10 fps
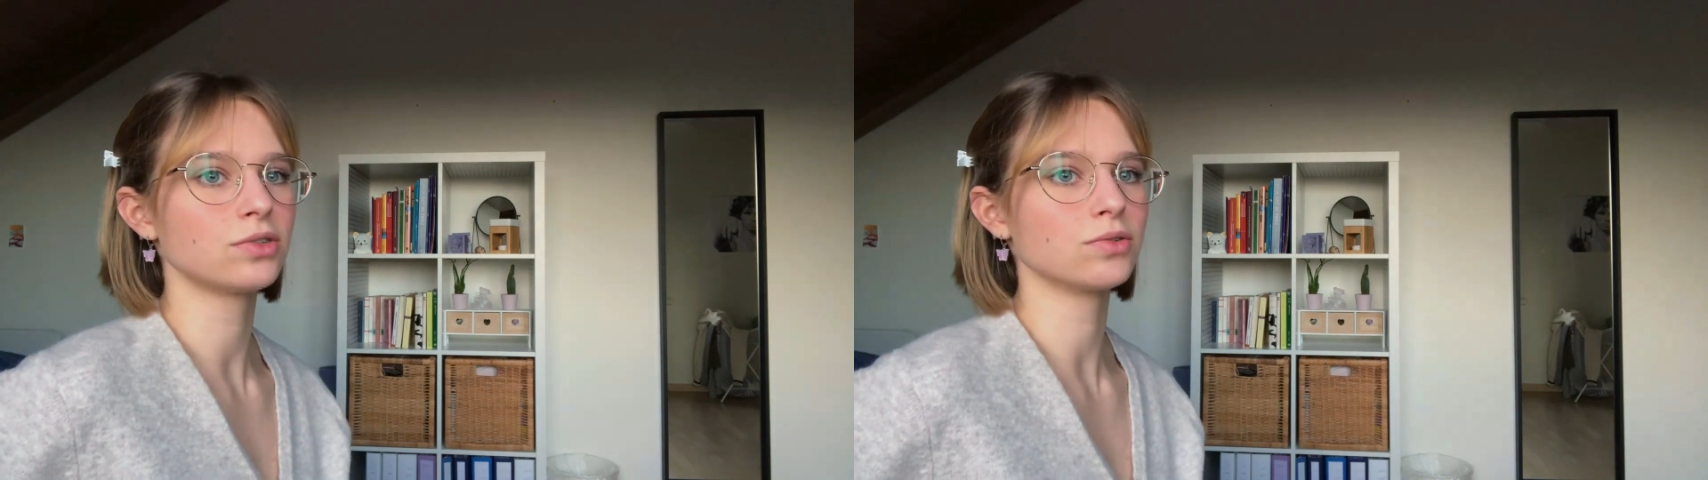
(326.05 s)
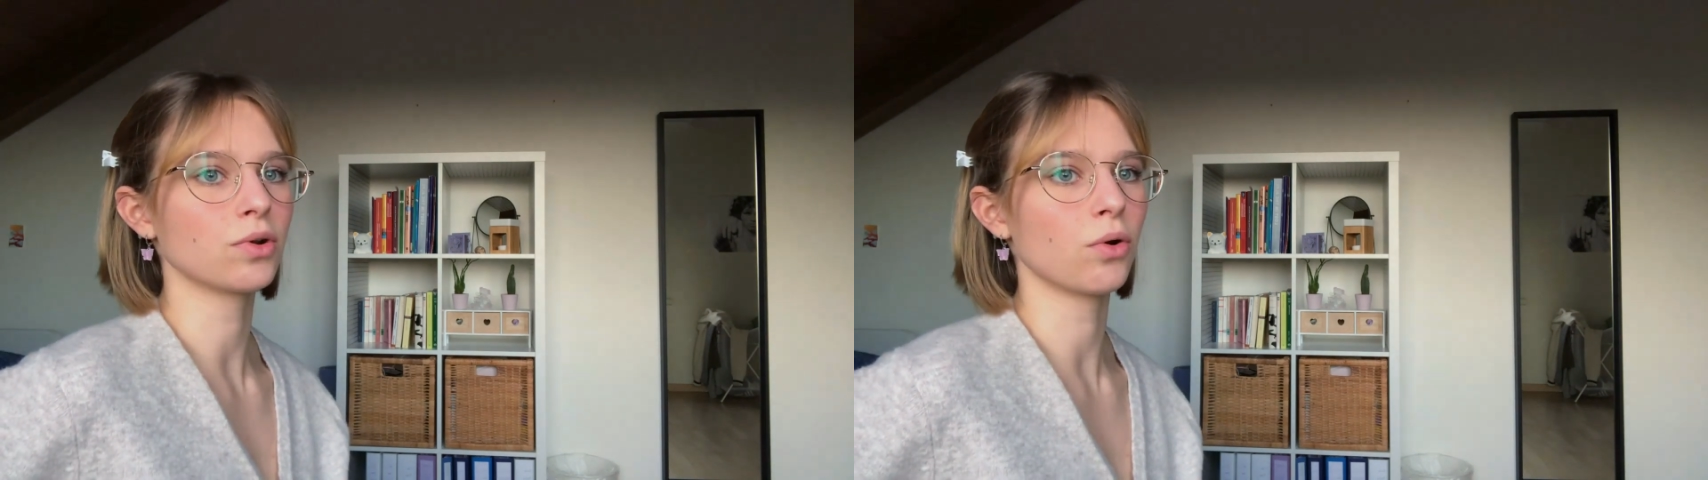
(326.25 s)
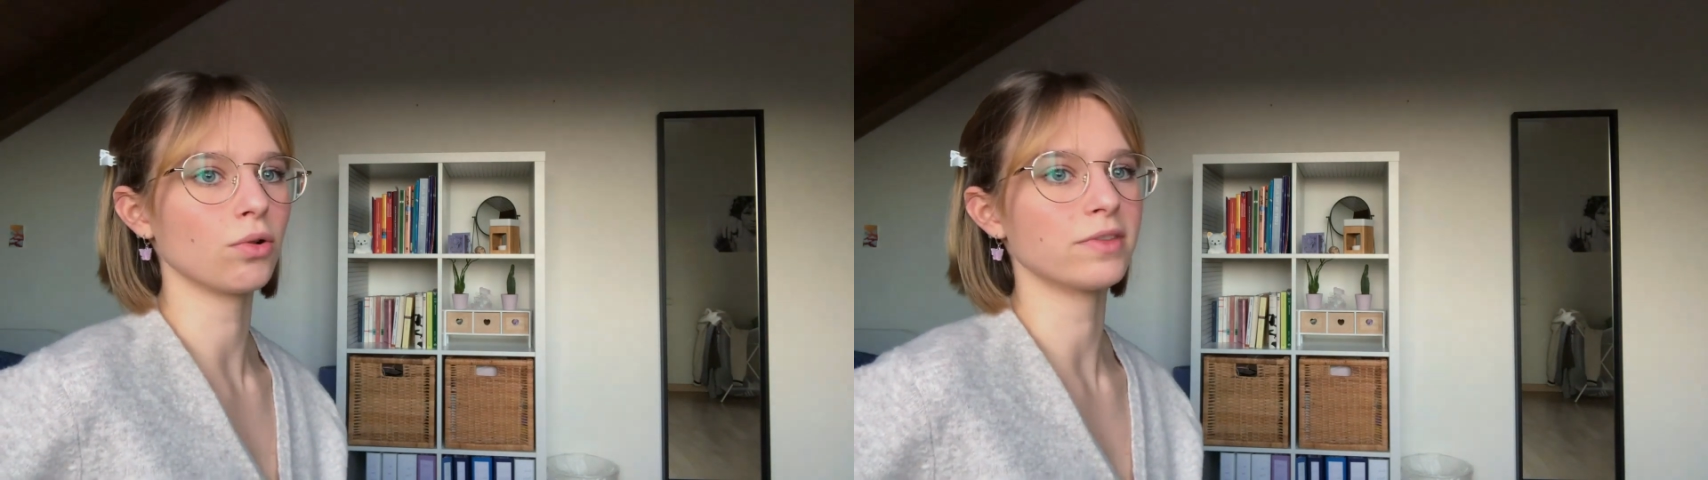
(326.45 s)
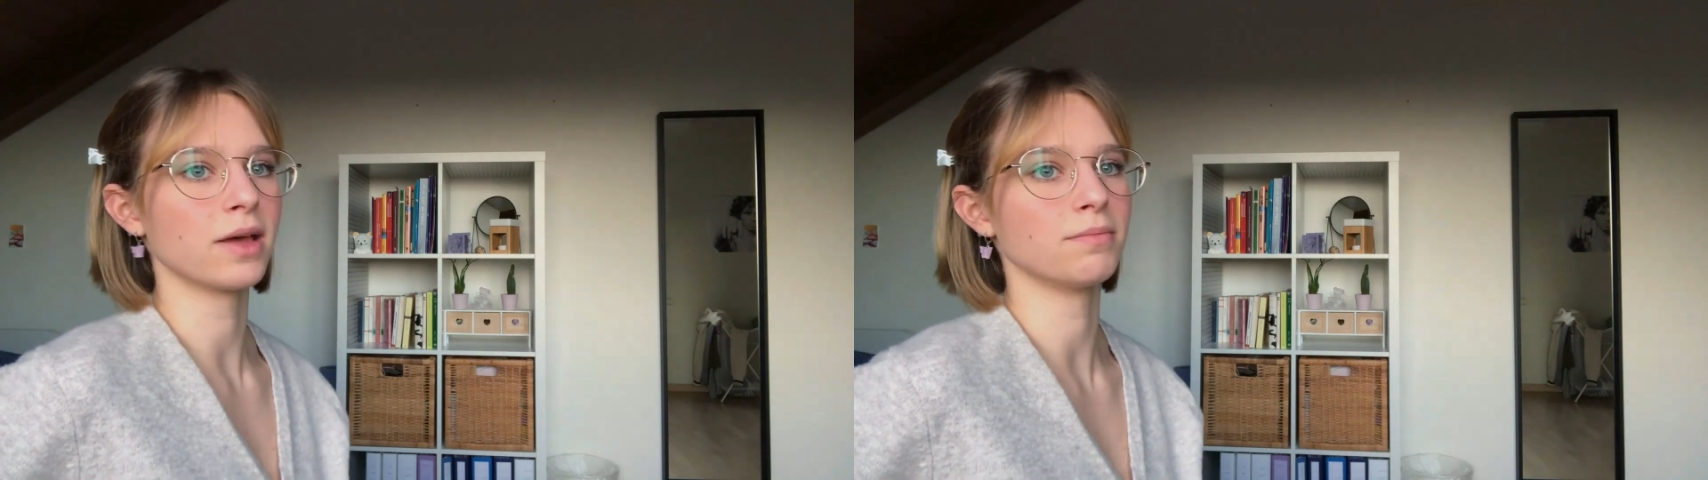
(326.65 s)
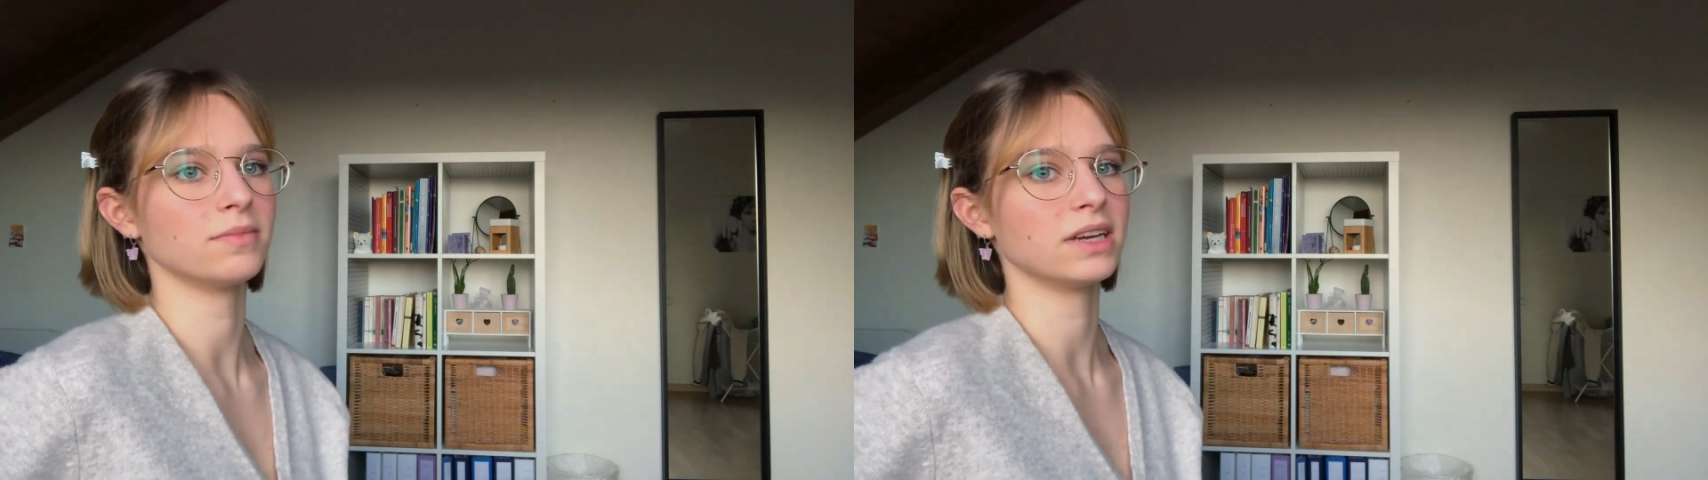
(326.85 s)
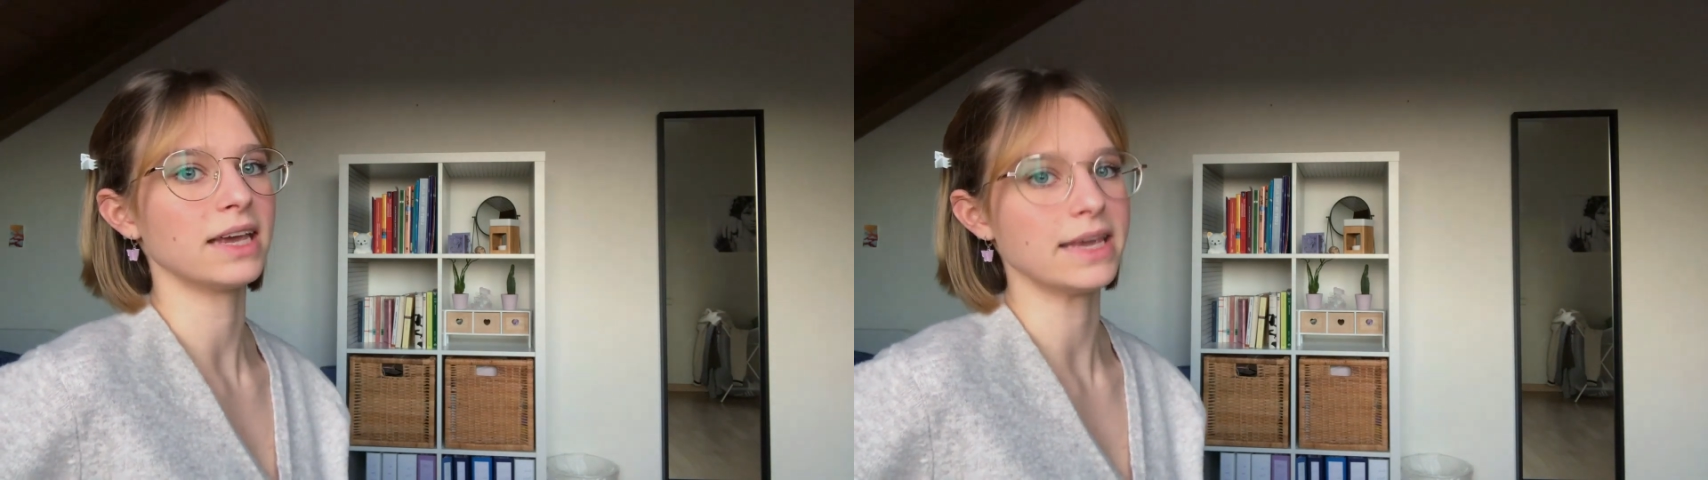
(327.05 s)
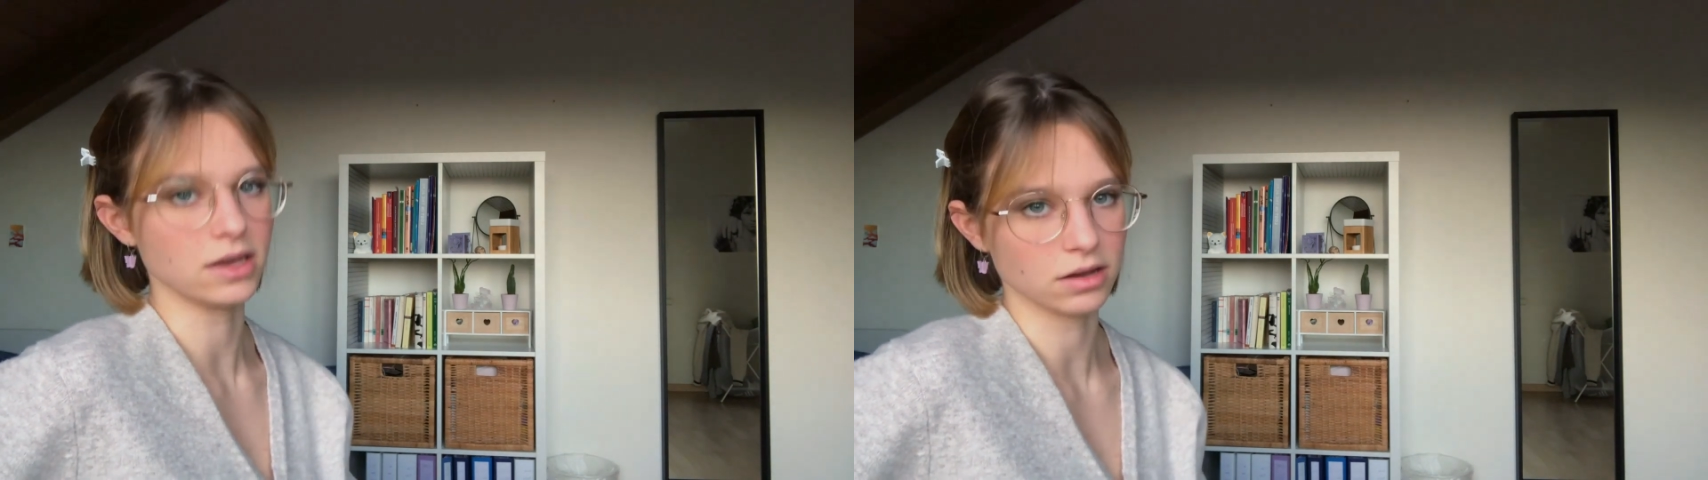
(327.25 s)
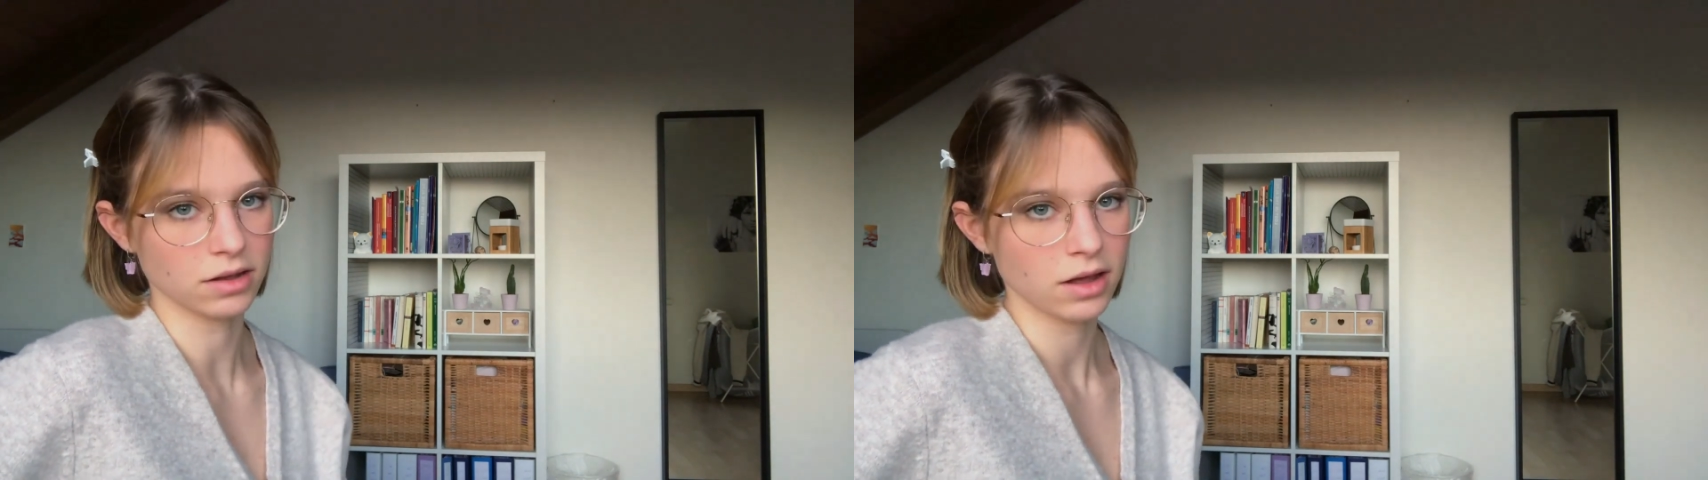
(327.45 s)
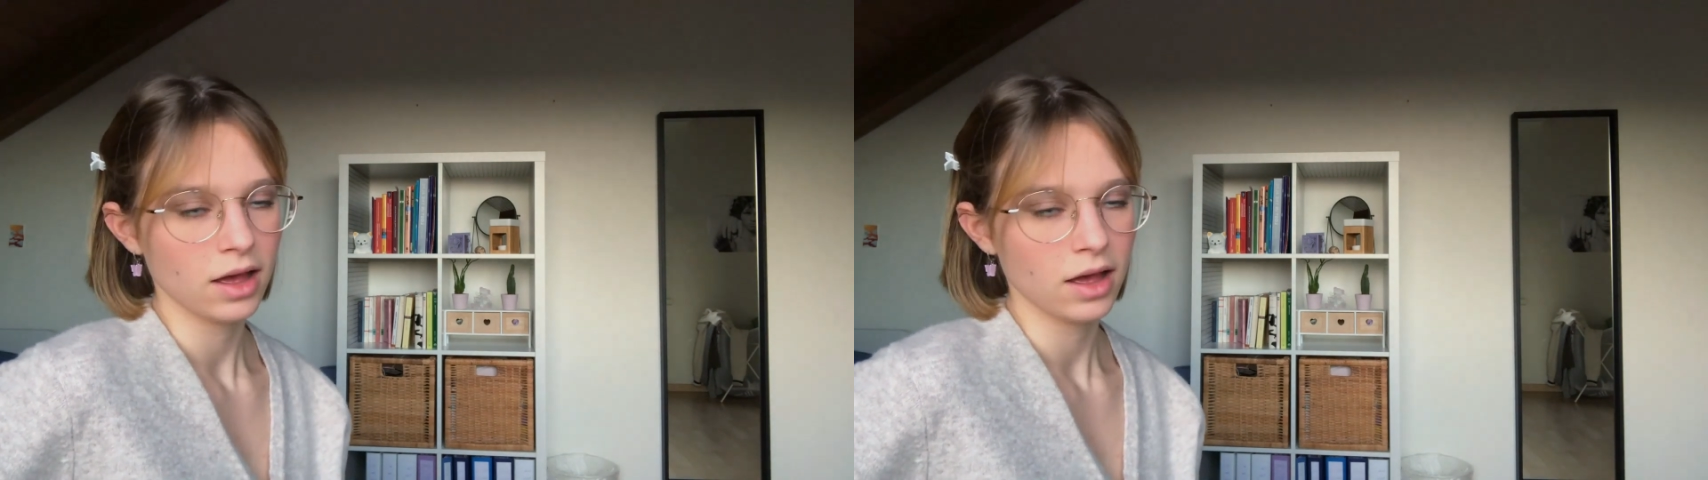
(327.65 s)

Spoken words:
to call them he.